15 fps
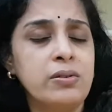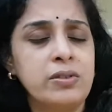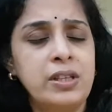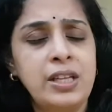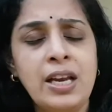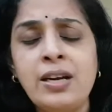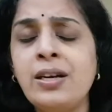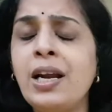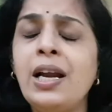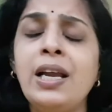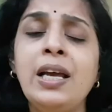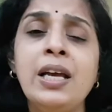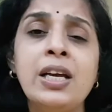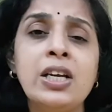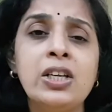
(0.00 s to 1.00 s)

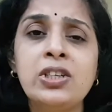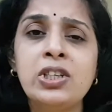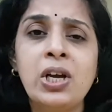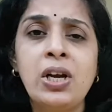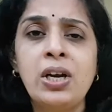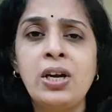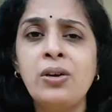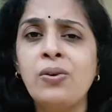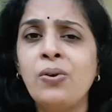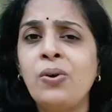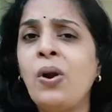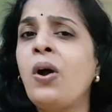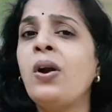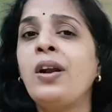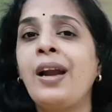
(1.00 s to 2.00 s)
Generally, children do
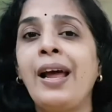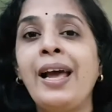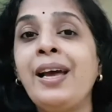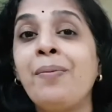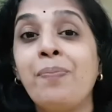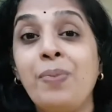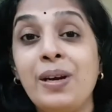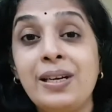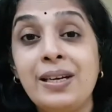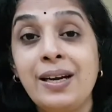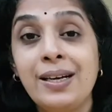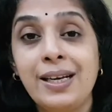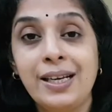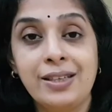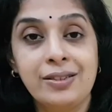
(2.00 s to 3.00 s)
not like
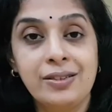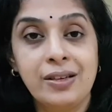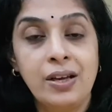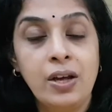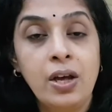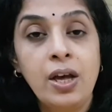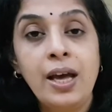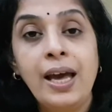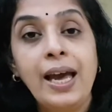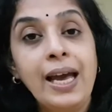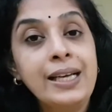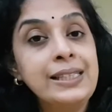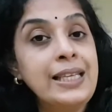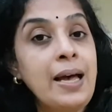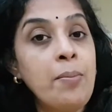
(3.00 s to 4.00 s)
bitter taste.
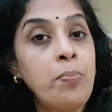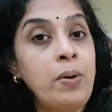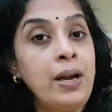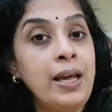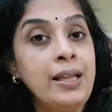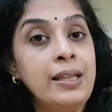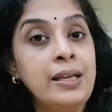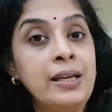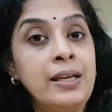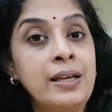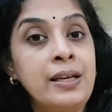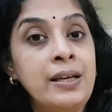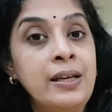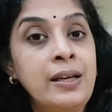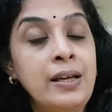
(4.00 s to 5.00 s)
Example
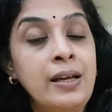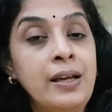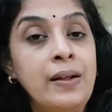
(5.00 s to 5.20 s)
edu?